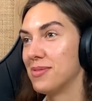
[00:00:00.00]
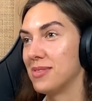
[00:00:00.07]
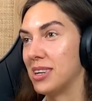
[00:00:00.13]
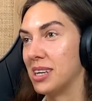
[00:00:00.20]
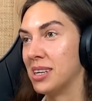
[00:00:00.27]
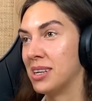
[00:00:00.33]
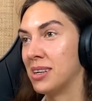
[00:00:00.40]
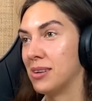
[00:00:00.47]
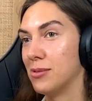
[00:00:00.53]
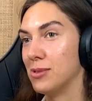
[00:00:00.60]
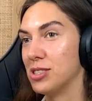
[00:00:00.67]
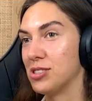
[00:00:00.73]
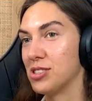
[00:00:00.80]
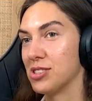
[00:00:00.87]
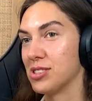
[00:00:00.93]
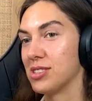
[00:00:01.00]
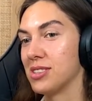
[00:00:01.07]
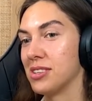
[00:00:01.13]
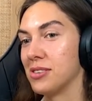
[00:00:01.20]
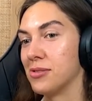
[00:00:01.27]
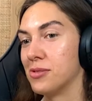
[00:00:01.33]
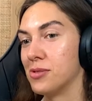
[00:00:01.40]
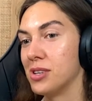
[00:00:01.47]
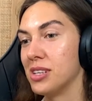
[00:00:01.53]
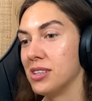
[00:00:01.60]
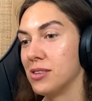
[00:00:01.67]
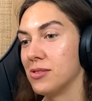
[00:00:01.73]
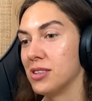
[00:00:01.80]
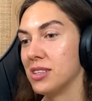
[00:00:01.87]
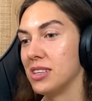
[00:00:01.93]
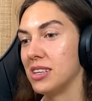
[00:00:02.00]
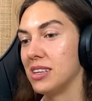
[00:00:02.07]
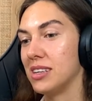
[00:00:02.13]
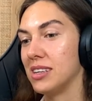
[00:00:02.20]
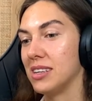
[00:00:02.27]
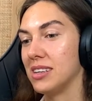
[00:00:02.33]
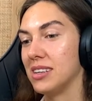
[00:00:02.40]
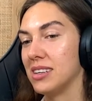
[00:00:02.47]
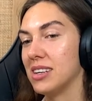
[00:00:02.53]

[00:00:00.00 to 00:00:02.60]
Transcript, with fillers: uh, which is really, really